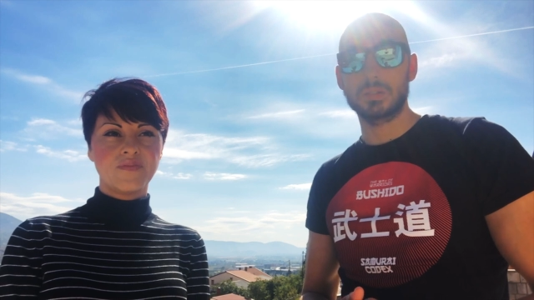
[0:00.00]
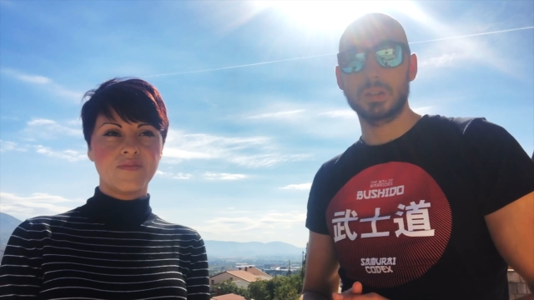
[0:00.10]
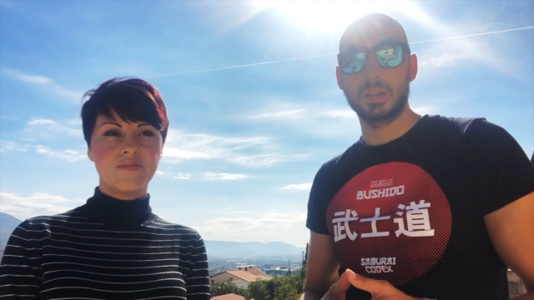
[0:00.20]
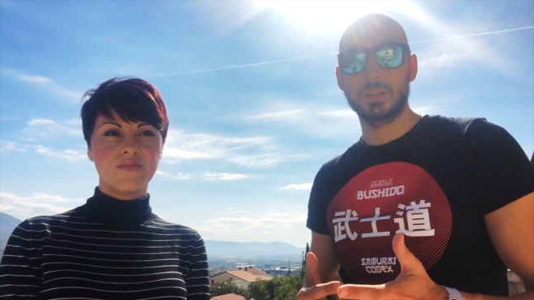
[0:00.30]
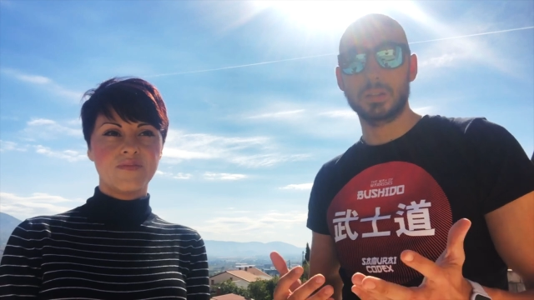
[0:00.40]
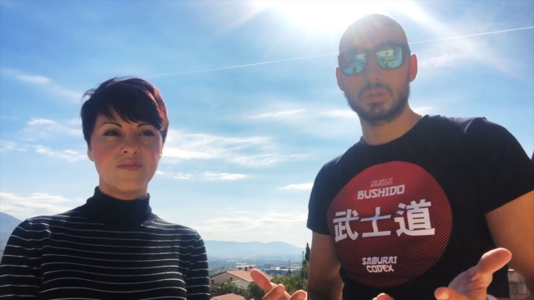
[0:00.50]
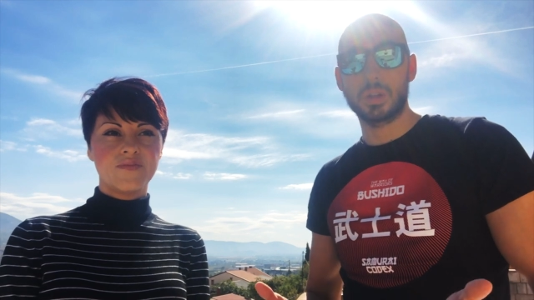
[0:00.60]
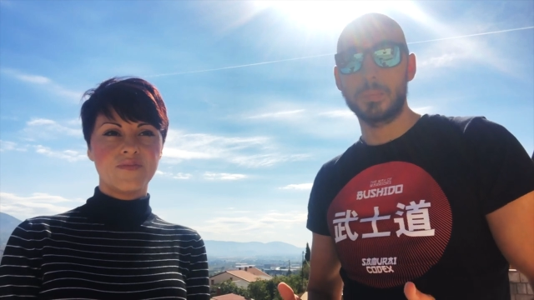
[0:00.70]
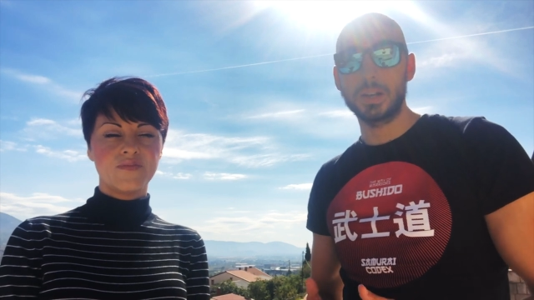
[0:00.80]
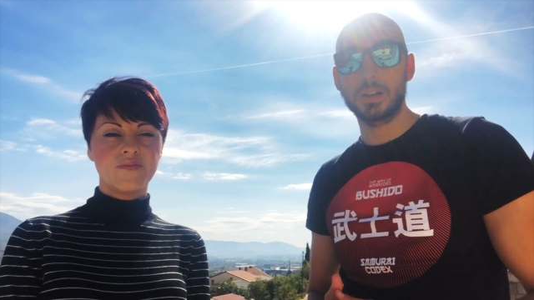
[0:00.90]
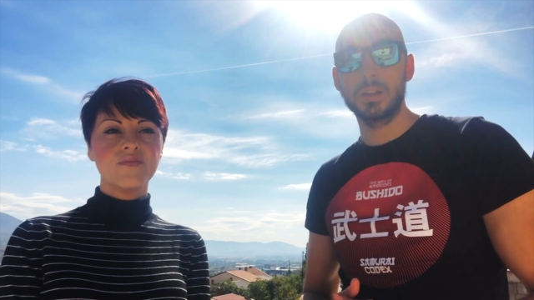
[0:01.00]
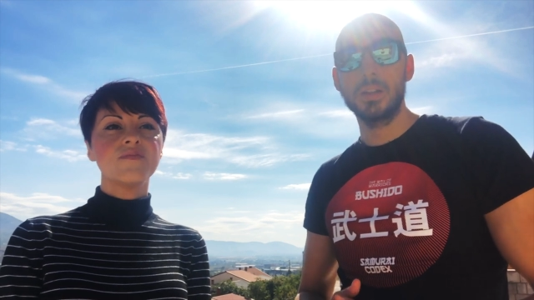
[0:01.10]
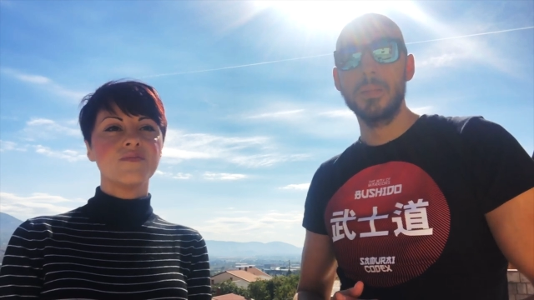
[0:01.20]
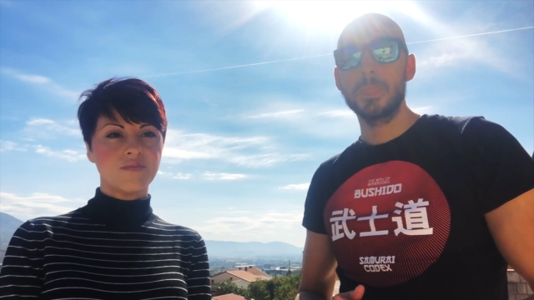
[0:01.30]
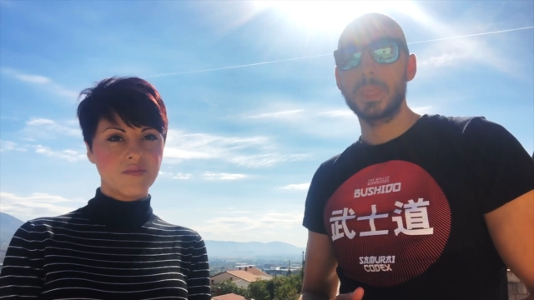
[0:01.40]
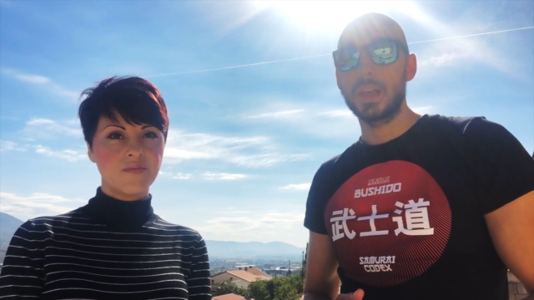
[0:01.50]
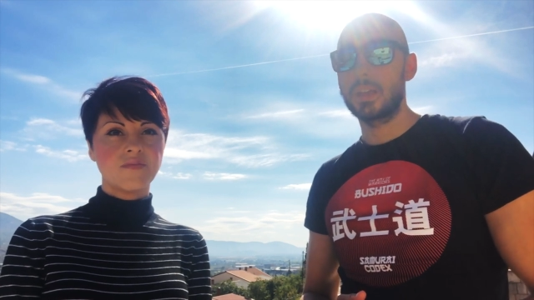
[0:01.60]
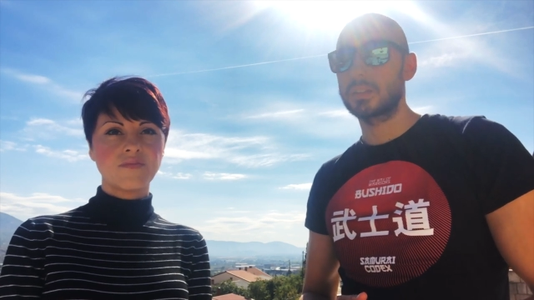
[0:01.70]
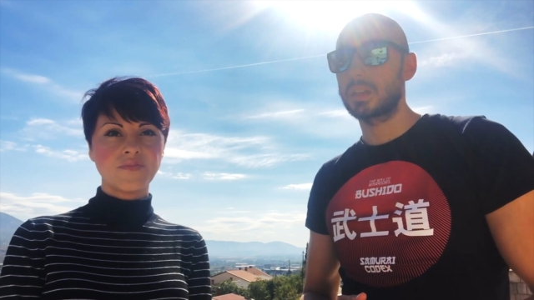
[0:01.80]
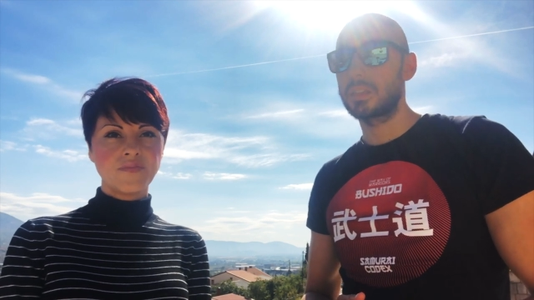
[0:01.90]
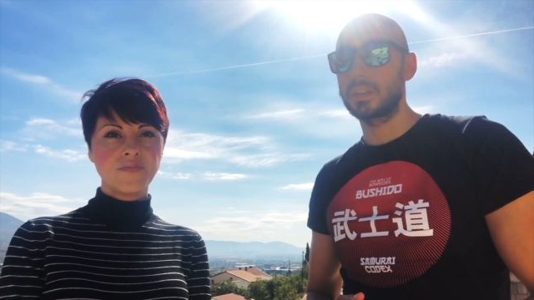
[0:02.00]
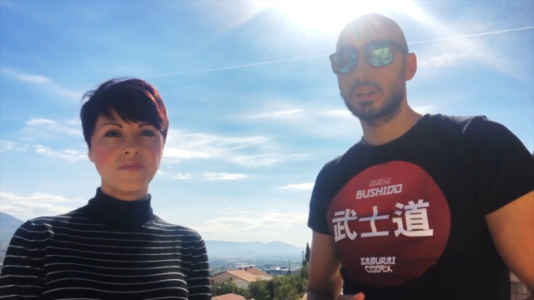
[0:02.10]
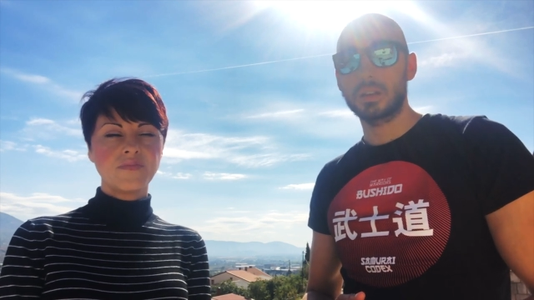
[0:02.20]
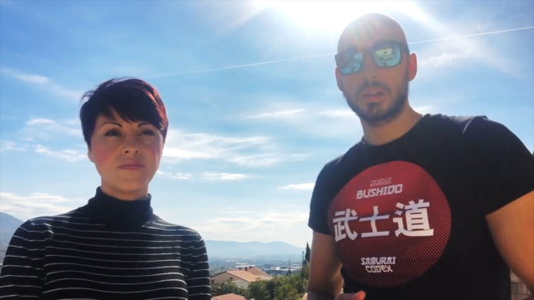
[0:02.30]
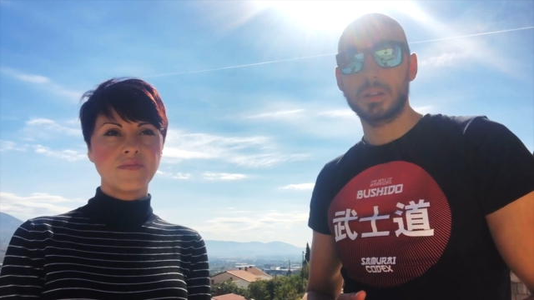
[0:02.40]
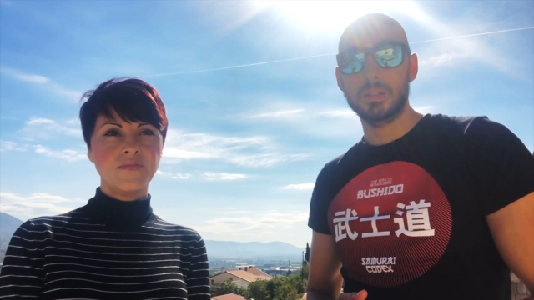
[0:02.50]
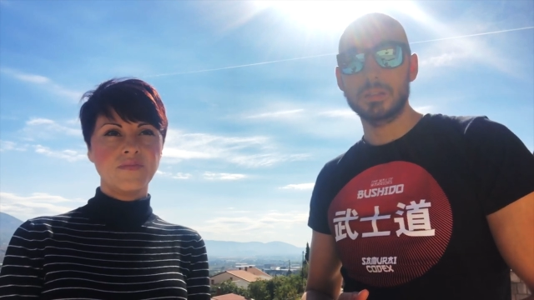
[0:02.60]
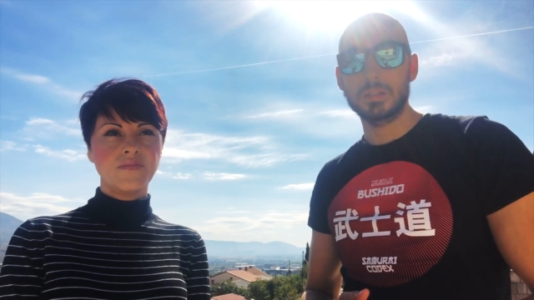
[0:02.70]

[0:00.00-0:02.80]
Speaker 1: and stomach, and I think this